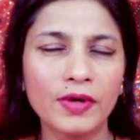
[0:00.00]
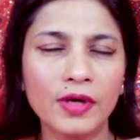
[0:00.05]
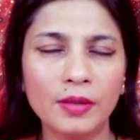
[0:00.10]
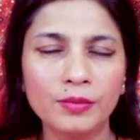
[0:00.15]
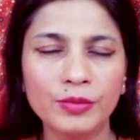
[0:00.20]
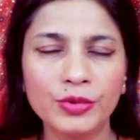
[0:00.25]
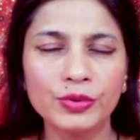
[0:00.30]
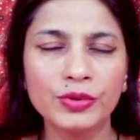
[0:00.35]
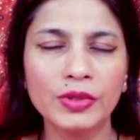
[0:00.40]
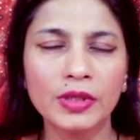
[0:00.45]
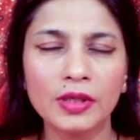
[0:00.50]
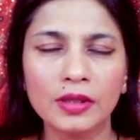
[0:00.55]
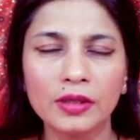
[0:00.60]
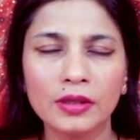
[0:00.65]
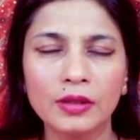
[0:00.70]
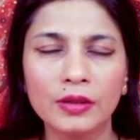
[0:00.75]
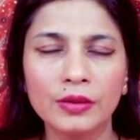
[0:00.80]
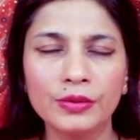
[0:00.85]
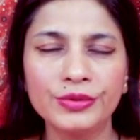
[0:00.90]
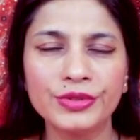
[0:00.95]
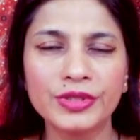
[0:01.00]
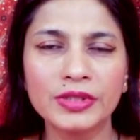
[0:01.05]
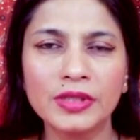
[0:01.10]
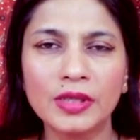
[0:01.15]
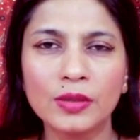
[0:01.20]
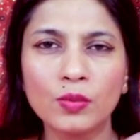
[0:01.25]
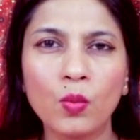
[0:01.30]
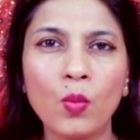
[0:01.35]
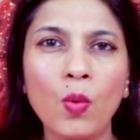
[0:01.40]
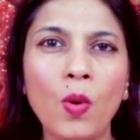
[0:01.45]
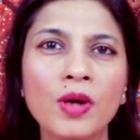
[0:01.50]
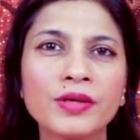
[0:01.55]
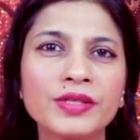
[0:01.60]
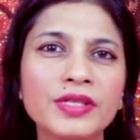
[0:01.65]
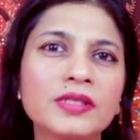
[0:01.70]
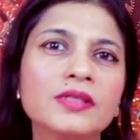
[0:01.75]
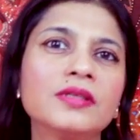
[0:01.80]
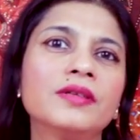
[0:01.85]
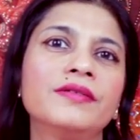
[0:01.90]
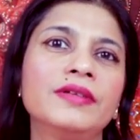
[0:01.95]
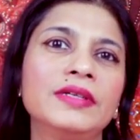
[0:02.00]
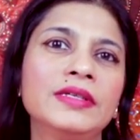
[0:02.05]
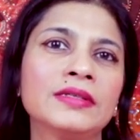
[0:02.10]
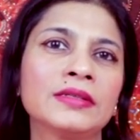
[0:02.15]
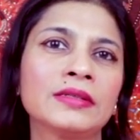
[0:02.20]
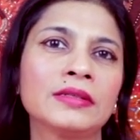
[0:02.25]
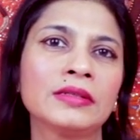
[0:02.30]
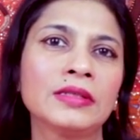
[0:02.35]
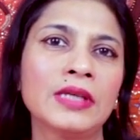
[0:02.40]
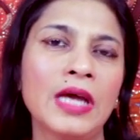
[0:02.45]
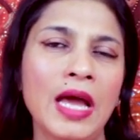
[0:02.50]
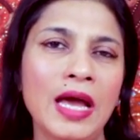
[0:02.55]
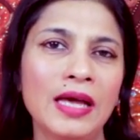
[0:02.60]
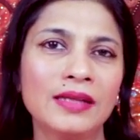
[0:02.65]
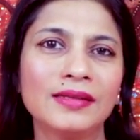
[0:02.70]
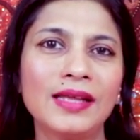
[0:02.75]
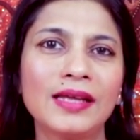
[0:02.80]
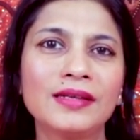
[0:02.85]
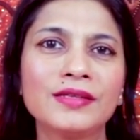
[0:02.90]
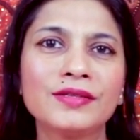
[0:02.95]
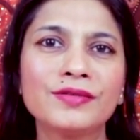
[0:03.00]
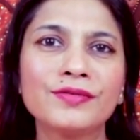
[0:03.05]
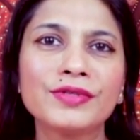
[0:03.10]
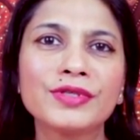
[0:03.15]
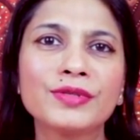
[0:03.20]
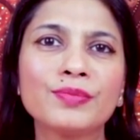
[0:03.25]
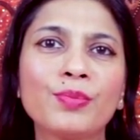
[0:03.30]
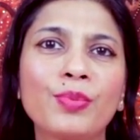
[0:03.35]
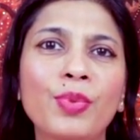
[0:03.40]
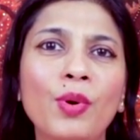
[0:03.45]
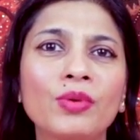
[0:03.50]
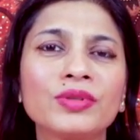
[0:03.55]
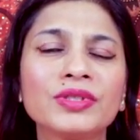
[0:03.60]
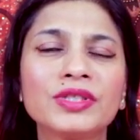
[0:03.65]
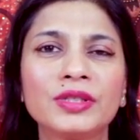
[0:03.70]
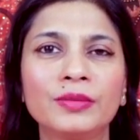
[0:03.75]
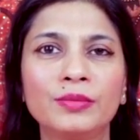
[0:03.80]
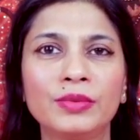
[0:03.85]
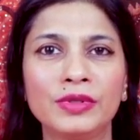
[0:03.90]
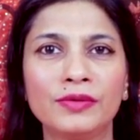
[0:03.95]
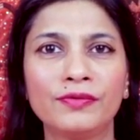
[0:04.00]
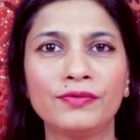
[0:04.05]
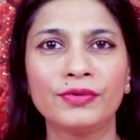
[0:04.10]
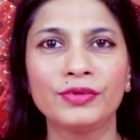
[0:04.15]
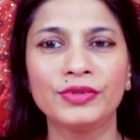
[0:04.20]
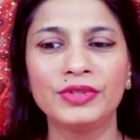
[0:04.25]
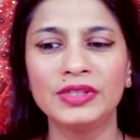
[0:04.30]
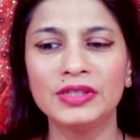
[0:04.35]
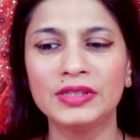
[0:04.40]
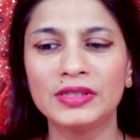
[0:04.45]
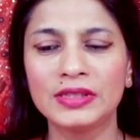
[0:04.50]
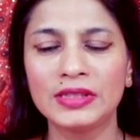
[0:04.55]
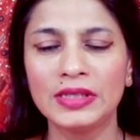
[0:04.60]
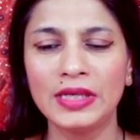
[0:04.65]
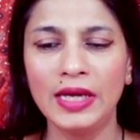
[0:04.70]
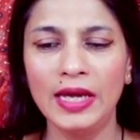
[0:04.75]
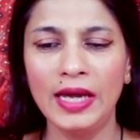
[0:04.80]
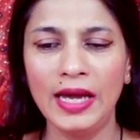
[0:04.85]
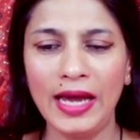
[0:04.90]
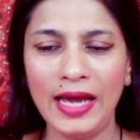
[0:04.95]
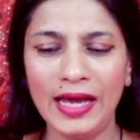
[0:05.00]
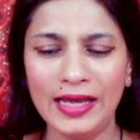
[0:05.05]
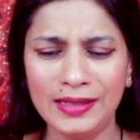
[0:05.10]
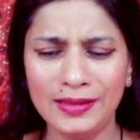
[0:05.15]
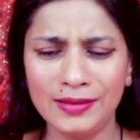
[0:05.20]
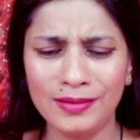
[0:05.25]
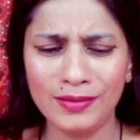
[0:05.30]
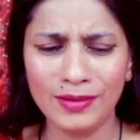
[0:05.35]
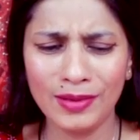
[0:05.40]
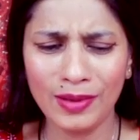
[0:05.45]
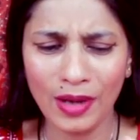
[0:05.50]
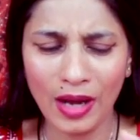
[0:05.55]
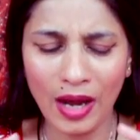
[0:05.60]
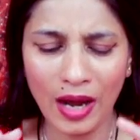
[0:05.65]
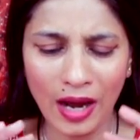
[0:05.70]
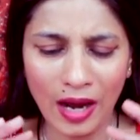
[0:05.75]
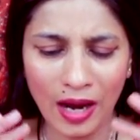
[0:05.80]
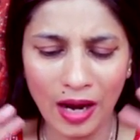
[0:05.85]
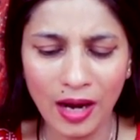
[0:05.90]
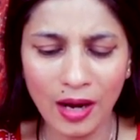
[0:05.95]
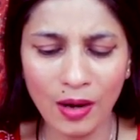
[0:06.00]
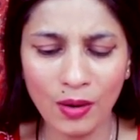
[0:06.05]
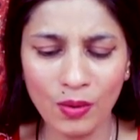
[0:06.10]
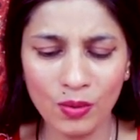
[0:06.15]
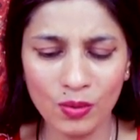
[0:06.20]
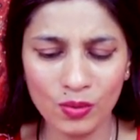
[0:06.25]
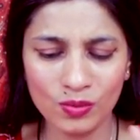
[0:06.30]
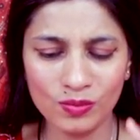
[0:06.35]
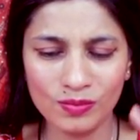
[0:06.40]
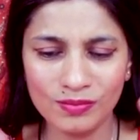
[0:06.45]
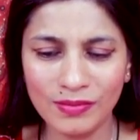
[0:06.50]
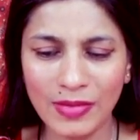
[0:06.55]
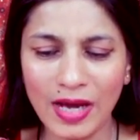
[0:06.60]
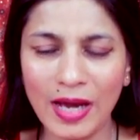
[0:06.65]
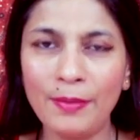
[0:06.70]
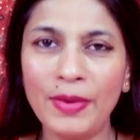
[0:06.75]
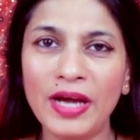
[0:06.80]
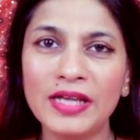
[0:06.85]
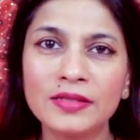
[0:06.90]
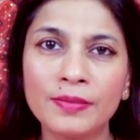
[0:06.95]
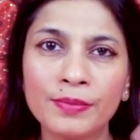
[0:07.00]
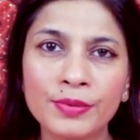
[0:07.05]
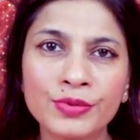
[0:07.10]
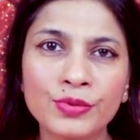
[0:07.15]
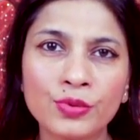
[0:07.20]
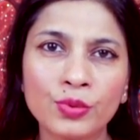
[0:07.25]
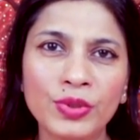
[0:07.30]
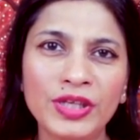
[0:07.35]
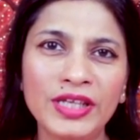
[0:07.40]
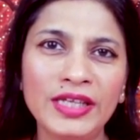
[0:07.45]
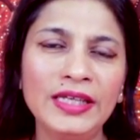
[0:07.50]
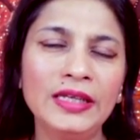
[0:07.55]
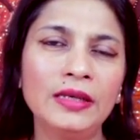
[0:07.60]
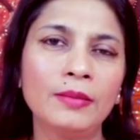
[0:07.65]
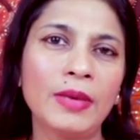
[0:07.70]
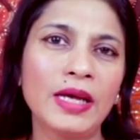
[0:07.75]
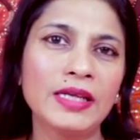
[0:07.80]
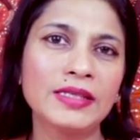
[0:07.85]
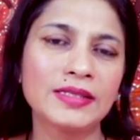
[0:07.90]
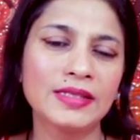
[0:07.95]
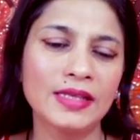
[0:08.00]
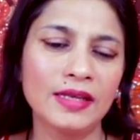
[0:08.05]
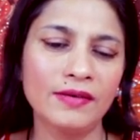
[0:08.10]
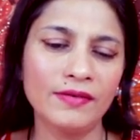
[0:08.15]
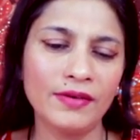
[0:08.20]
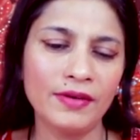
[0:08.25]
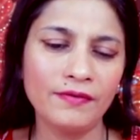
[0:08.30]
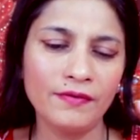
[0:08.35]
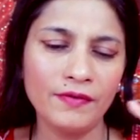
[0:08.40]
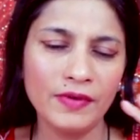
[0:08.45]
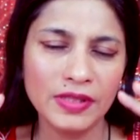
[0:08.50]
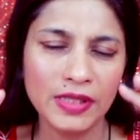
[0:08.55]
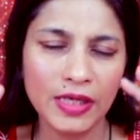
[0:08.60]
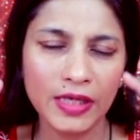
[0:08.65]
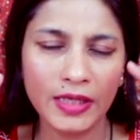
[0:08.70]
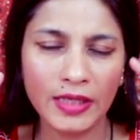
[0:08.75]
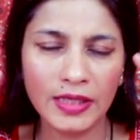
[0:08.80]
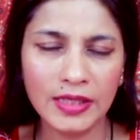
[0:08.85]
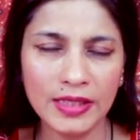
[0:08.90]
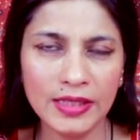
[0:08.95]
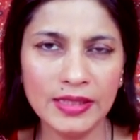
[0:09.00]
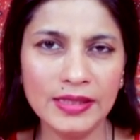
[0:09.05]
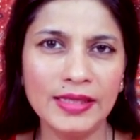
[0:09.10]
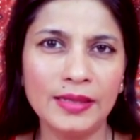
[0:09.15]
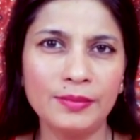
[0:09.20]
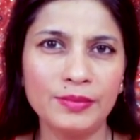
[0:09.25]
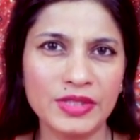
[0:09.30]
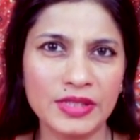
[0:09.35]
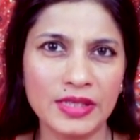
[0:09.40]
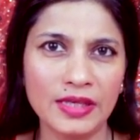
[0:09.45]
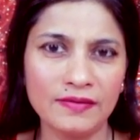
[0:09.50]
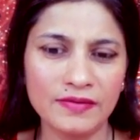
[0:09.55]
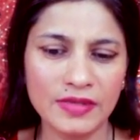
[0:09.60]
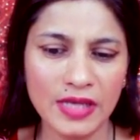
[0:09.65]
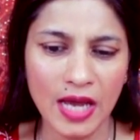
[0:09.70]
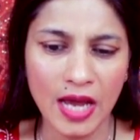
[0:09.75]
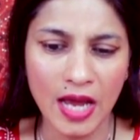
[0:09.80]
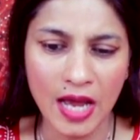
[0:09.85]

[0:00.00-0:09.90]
come to the conclusion that what is the reason that is responsible for this and how am I supposed to heal myself? And when they heal themselves,